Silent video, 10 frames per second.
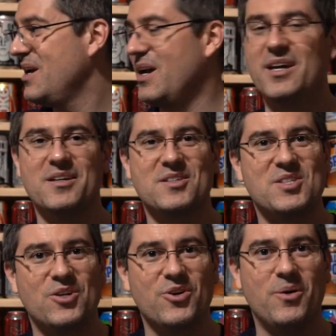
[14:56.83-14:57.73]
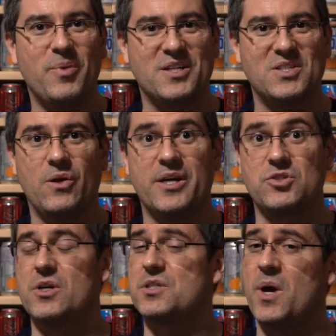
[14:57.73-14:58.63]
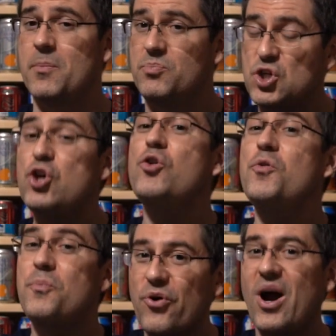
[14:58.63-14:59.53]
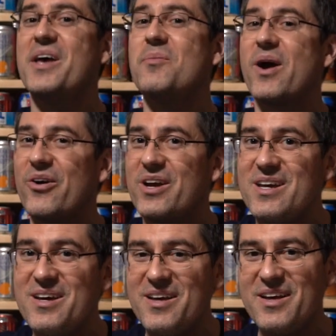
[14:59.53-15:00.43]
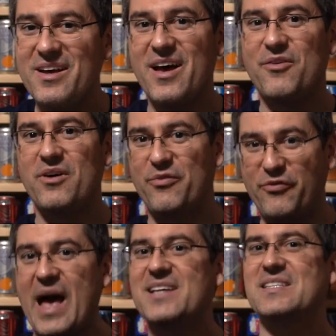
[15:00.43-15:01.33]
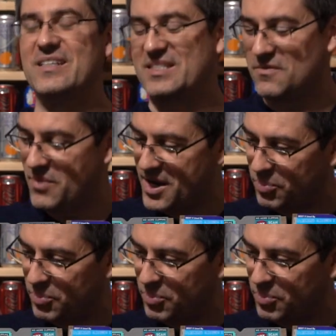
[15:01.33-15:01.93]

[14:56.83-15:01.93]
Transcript: and a cereal box collector as my two primary facets of my